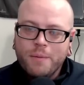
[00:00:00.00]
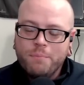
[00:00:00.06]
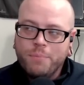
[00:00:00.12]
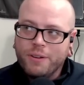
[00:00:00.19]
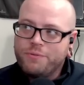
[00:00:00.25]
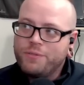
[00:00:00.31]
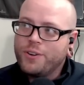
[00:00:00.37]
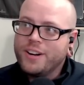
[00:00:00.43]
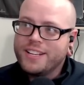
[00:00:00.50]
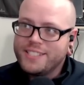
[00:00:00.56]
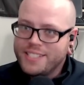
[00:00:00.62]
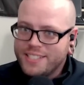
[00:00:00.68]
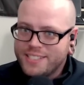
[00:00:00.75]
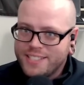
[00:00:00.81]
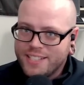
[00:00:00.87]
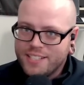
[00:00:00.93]
But for
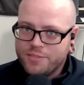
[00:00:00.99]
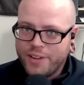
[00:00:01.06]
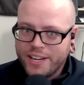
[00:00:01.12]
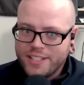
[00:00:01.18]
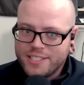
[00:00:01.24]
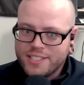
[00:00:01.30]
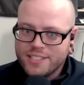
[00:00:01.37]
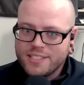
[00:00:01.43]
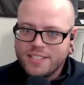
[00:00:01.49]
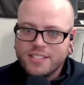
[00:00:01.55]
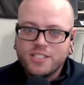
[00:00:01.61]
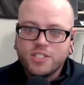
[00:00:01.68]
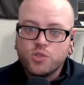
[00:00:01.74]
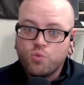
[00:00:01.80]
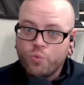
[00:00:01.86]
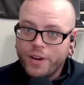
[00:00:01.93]
existing devices,
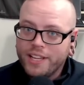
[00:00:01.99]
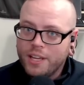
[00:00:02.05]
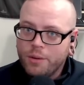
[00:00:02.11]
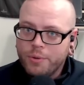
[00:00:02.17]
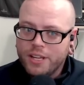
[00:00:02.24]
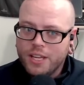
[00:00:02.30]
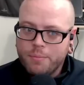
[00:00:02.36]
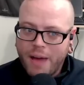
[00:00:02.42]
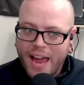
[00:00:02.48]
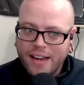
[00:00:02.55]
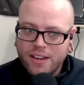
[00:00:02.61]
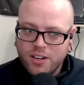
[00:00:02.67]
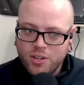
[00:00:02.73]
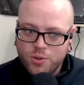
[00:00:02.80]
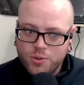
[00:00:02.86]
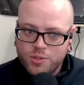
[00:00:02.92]
this is really, really
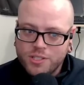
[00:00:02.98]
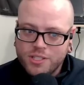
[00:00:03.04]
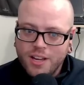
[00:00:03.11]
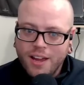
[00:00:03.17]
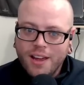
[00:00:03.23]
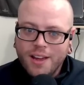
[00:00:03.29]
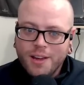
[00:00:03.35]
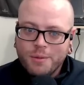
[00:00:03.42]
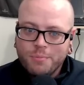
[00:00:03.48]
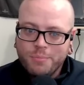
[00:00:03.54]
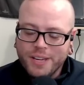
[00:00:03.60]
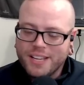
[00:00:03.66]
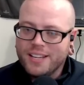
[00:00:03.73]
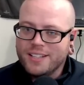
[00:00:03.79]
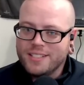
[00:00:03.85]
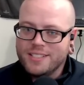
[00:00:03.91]
bad news
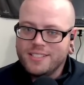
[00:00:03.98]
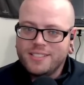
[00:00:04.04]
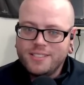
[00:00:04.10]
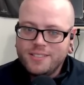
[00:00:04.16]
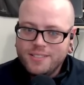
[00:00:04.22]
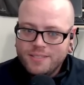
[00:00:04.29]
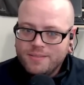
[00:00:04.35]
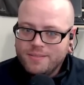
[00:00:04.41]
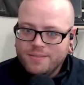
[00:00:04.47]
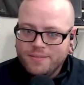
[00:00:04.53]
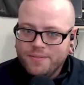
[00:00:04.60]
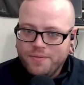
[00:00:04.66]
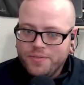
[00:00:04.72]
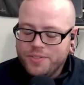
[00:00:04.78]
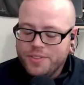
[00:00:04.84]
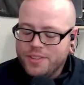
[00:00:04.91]
because
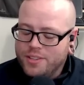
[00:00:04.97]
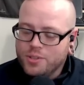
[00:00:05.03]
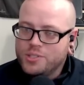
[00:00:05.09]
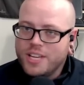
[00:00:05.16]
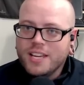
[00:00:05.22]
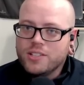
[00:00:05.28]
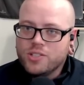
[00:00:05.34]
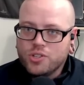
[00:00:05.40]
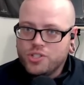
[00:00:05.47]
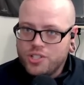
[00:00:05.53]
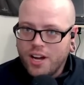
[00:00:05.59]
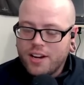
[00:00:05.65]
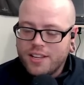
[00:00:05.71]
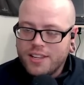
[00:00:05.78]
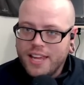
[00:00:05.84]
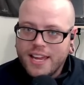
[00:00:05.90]
those keys are
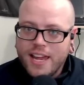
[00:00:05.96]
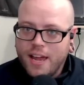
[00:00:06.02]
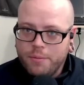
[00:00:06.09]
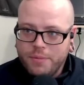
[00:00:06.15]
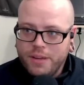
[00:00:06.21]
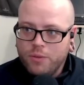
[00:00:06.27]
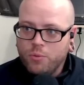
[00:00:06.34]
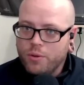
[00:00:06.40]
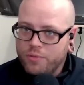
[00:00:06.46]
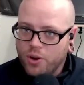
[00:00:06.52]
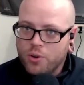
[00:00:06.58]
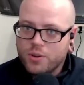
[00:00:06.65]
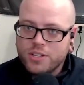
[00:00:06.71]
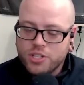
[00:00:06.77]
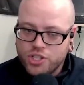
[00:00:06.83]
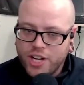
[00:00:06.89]
stuck and they can't be
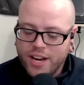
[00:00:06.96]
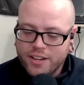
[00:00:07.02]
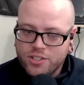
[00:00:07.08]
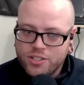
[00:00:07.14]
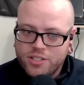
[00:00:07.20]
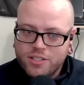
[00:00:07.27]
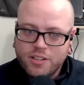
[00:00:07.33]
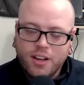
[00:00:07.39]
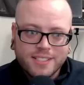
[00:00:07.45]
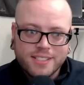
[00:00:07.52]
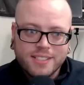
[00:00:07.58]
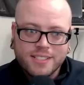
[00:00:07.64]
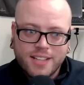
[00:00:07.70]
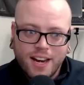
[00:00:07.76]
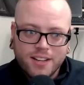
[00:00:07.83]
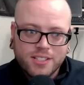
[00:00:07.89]
revoked and changed.
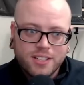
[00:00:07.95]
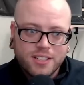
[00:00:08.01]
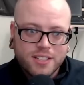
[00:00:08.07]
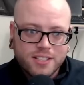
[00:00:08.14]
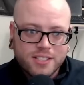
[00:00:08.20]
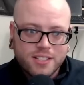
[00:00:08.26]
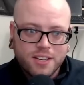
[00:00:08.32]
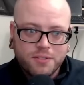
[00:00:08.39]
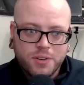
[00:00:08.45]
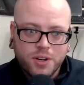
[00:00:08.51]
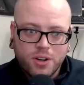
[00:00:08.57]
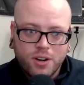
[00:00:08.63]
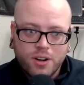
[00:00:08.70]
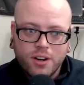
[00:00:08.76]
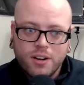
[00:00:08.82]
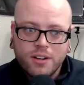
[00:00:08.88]
This kind of sucks. If
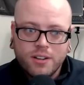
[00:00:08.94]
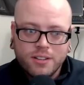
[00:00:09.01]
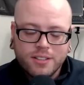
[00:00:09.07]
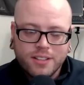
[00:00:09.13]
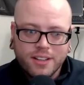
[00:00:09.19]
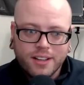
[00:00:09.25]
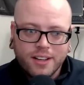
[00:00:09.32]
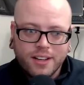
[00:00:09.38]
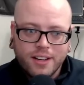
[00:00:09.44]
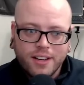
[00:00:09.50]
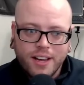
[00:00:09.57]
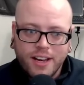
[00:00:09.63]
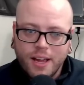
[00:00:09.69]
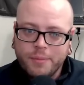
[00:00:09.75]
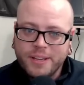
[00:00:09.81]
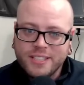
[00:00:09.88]
you're
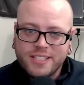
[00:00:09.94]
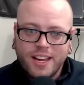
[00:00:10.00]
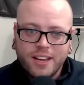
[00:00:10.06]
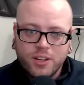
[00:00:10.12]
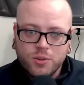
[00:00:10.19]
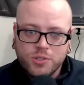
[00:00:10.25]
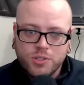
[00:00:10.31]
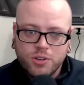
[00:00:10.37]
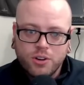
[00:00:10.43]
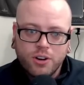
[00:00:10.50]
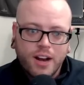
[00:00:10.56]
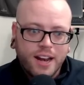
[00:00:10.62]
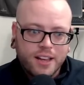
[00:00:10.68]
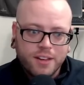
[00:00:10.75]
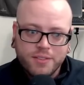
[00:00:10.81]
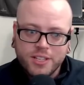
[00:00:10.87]
an MSI user or
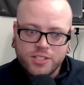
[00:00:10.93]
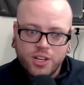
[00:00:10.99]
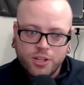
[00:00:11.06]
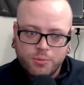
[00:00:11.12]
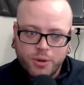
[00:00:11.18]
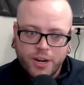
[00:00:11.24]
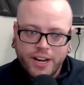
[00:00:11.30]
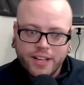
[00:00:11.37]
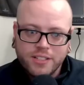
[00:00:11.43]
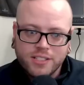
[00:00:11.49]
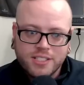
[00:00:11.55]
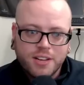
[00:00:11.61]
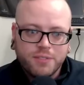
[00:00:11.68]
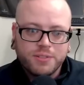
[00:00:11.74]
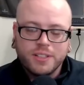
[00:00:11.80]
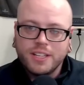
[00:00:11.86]
any of these other brands,
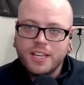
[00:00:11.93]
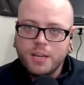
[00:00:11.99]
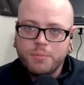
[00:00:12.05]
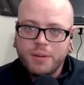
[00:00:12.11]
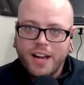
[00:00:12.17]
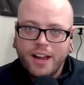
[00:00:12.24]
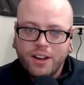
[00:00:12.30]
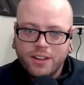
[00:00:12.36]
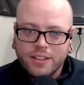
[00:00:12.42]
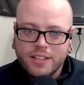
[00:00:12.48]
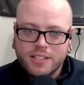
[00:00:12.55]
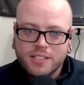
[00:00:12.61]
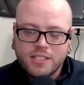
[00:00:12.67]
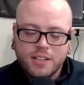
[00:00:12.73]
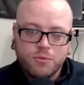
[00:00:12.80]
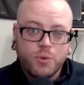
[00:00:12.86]
definitely keep an eye on
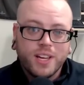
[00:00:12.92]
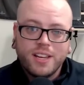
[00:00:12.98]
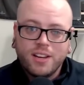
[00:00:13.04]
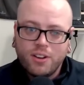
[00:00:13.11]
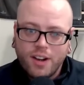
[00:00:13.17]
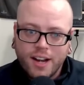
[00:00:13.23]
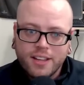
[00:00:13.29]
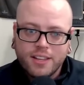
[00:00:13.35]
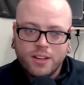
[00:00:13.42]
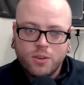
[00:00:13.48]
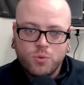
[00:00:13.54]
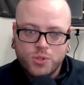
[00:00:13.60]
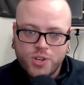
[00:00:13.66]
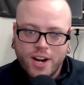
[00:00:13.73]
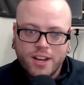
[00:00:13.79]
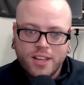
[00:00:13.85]
this. And if we hear anything,
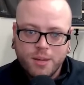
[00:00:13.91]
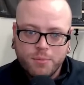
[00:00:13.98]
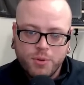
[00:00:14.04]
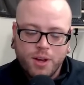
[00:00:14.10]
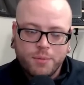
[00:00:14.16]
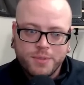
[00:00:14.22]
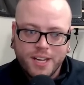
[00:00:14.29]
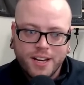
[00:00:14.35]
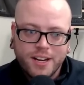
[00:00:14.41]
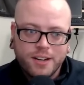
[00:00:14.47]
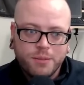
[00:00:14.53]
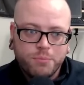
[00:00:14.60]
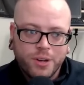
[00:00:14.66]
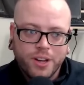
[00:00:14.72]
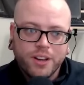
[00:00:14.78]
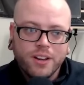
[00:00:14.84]
we'll try to keep you
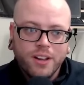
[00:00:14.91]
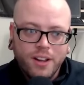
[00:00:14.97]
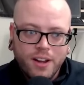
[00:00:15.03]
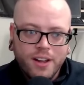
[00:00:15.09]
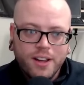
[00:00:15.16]
updated. But